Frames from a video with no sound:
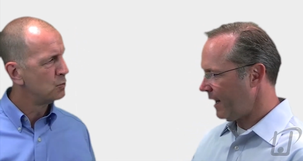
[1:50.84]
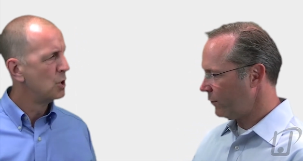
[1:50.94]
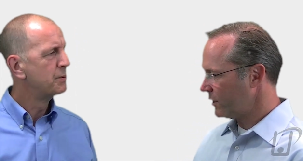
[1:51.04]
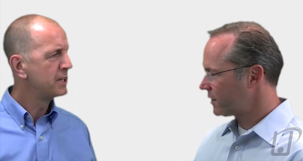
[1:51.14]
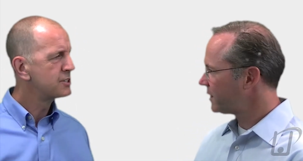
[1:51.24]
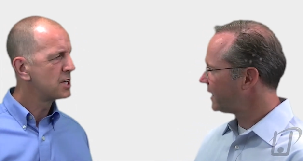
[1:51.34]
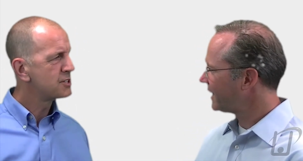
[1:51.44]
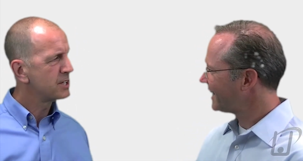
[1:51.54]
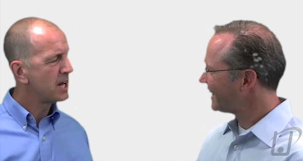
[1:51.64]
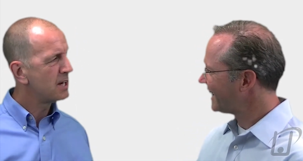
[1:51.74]
Speaker 1: I we'll was, be the judge
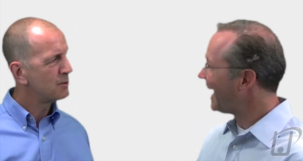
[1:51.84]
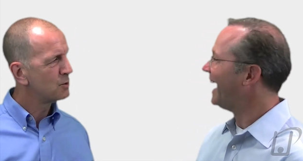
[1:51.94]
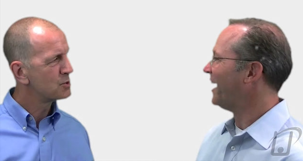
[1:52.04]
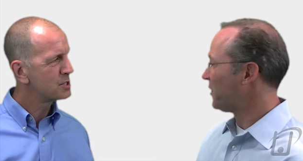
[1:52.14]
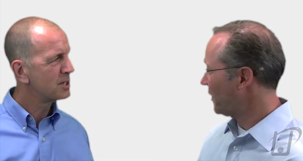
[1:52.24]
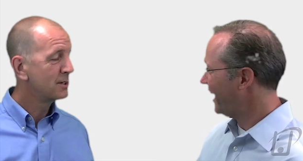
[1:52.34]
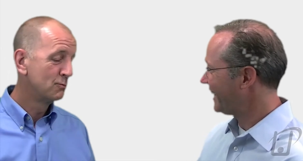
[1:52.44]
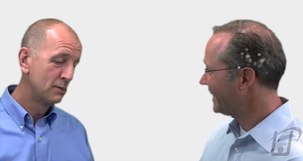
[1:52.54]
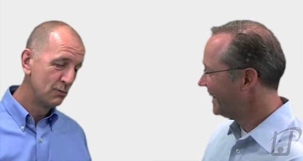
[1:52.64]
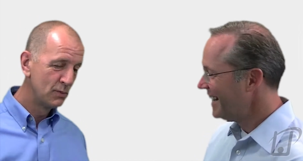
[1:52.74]
of that. Yeah, we'll
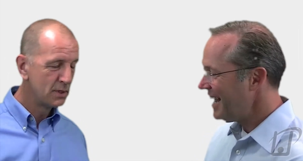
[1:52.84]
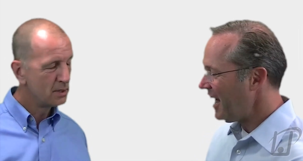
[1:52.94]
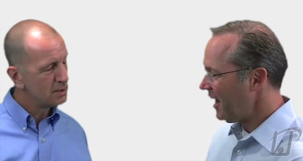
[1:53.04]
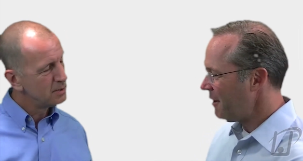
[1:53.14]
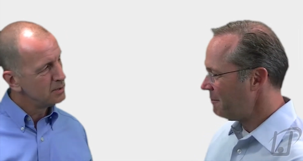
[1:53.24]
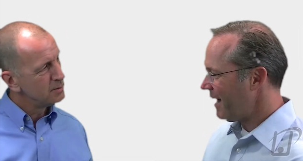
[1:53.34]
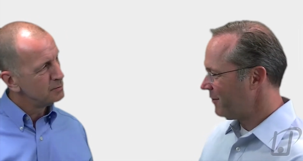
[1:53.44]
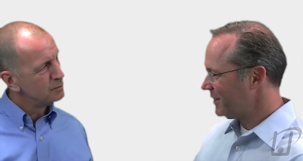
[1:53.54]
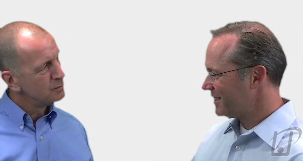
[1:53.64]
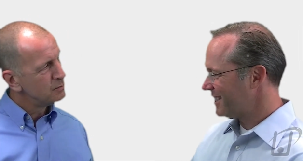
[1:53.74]
right. Um, I
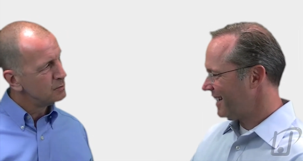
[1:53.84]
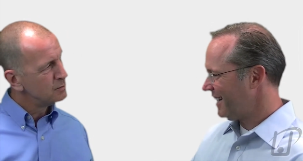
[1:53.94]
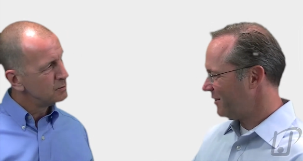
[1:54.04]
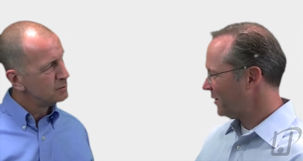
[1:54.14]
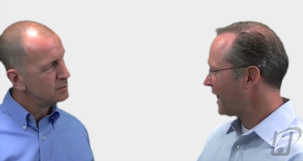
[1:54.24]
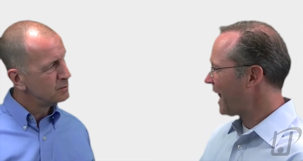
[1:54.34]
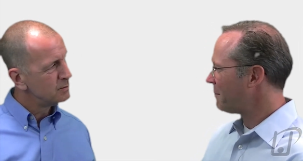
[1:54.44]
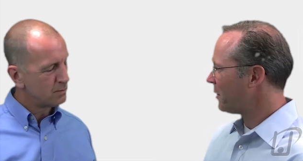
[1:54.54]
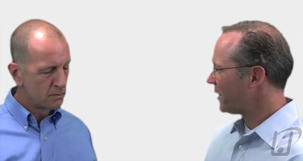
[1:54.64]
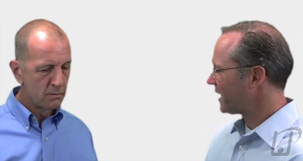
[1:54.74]
was uh, with
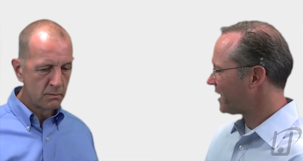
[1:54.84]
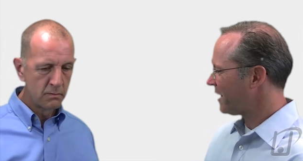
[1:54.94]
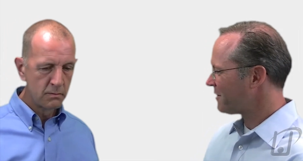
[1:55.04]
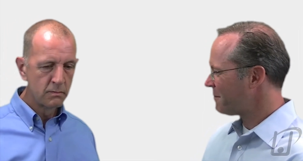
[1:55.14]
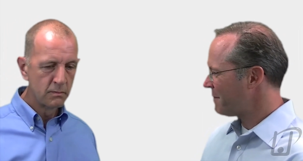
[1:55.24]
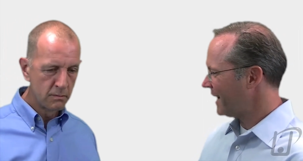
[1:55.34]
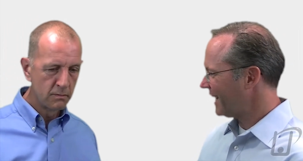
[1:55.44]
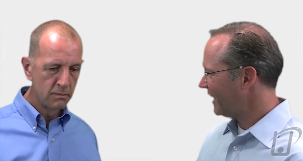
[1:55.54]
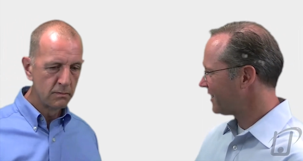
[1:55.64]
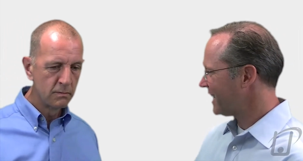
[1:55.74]
Alamo Rent a Car for many
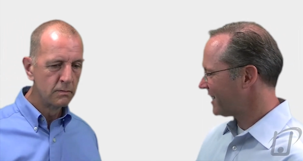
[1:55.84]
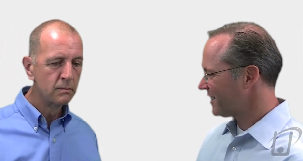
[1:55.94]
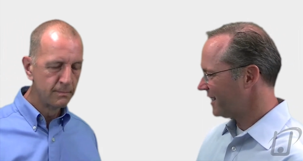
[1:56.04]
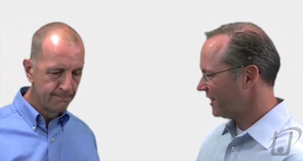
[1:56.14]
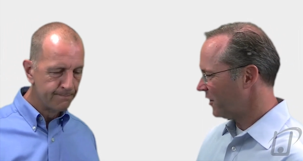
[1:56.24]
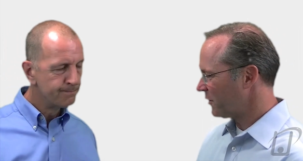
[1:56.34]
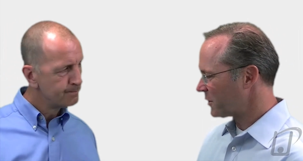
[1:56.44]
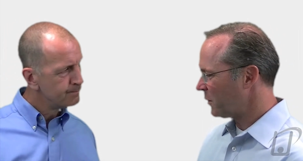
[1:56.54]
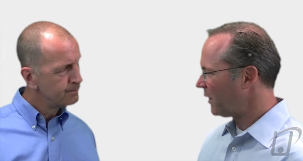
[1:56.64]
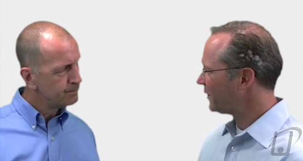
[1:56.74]
years, actually a little over
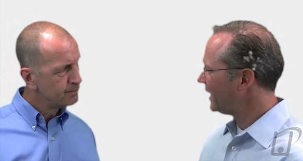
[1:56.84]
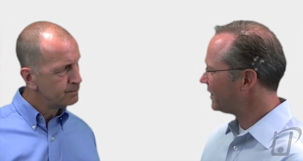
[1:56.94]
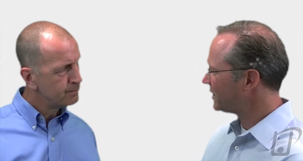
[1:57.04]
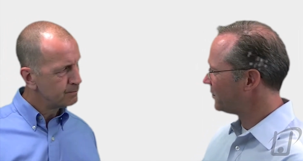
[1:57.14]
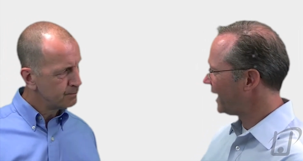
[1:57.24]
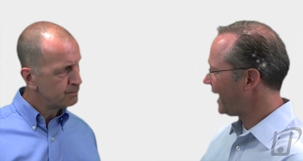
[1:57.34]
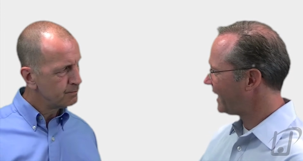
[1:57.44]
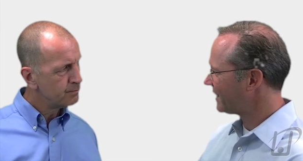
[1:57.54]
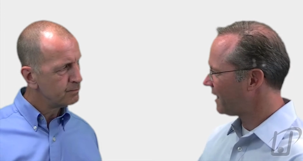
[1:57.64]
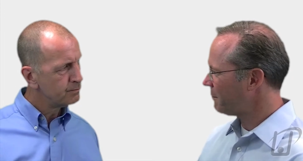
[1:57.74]
12 years, and we had
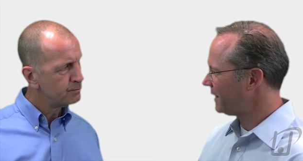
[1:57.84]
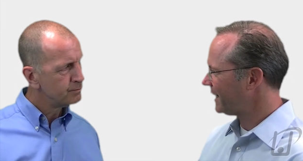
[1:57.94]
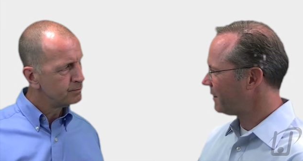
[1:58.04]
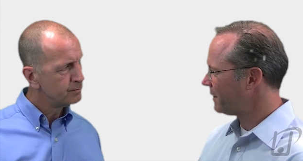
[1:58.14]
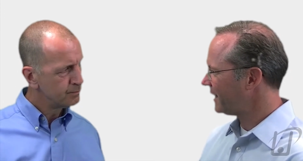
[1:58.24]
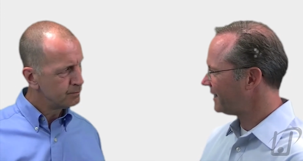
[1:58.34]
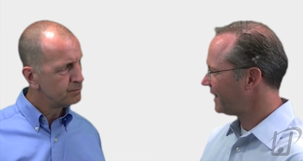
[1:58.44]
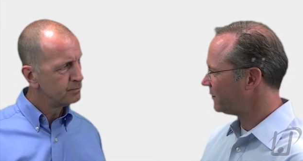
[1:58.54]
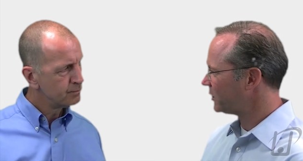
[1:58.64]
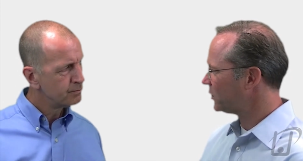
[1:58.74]
a company come in
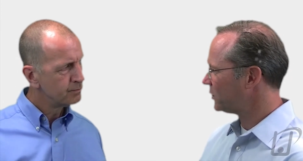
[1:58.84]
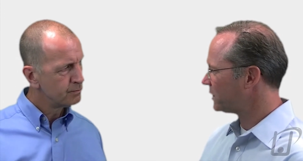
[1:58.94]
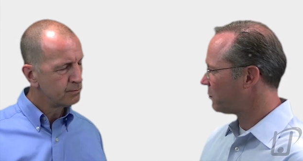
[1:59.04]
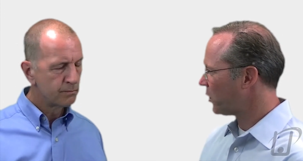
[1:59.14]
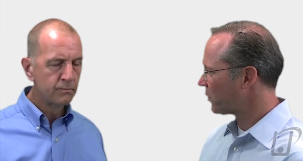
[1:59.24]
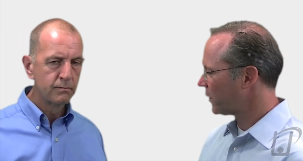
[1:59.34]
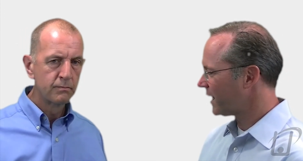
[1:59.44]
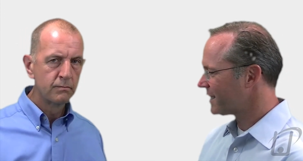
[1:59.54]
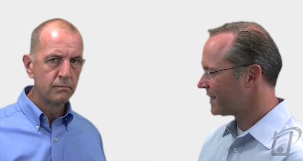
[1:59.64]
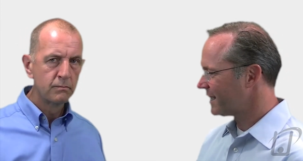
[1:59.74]
that was doing some work with
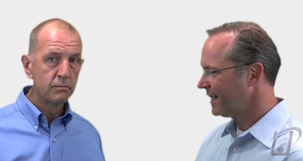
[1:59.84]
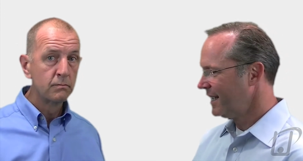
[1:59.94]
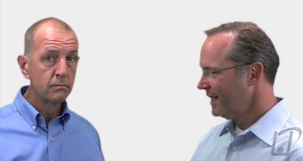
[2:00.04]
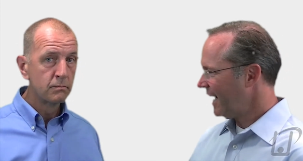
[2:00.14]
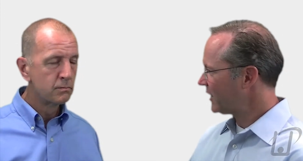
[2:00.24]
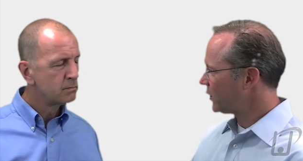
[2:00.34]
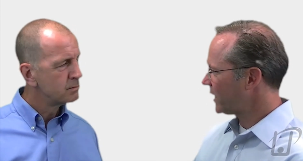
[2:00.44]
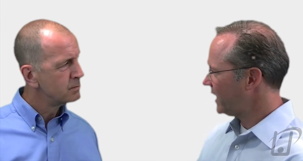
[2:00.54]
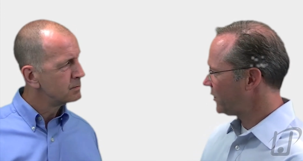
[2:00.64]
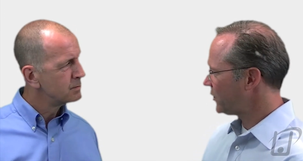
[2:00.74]
us, and I took
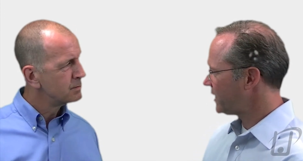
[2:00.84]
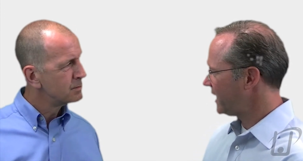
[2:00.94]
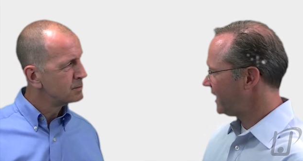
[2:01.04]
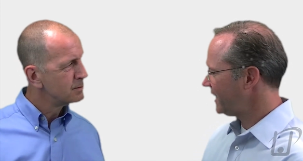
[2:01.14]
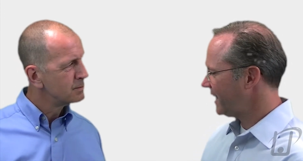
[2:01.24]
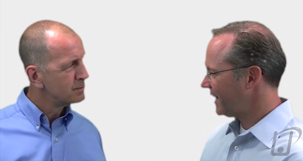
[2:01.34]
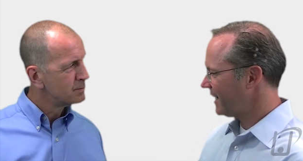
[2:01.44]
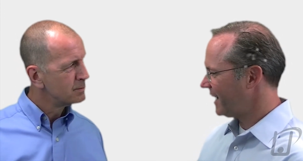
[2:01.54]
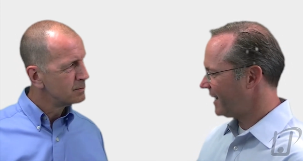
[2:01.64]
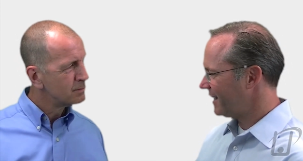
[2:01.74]
an interest in it. And
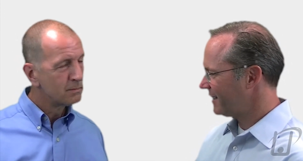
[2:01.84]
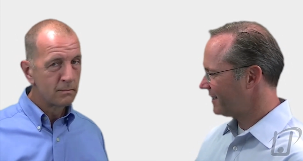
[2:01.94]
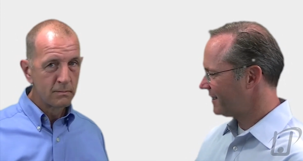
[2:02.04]
uh,